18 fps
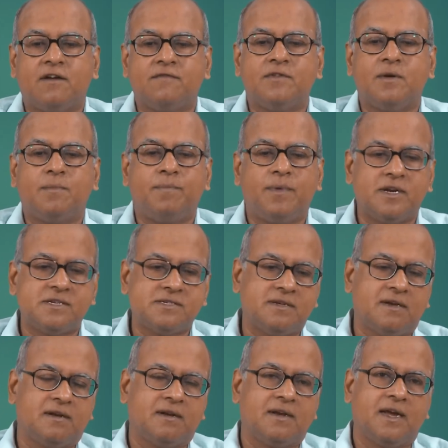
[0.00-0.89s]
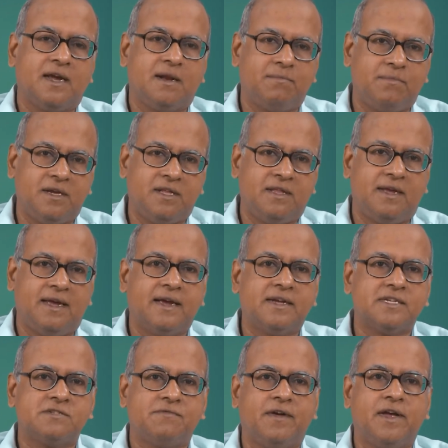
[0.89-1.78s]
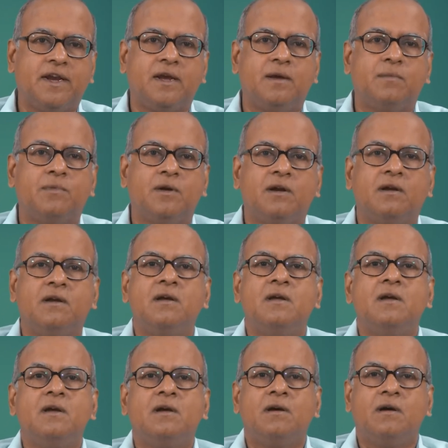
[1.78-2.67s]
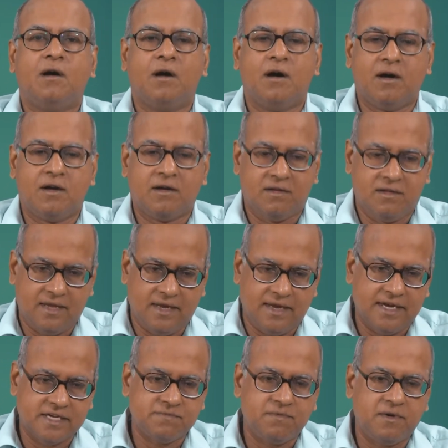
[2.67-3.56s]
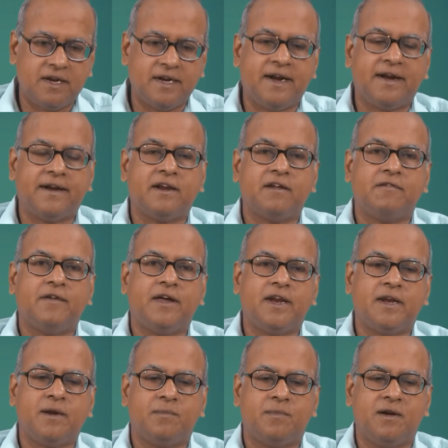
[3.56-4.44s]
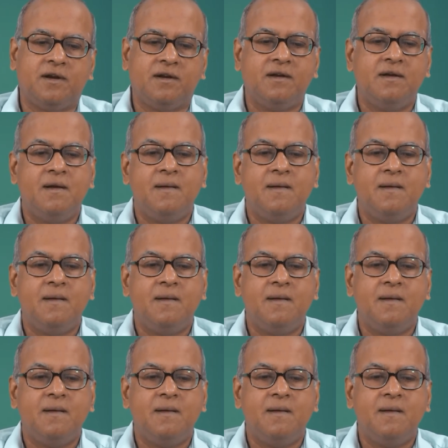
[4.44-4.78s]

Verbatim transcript: of the person can be the x variable or the explanatory variable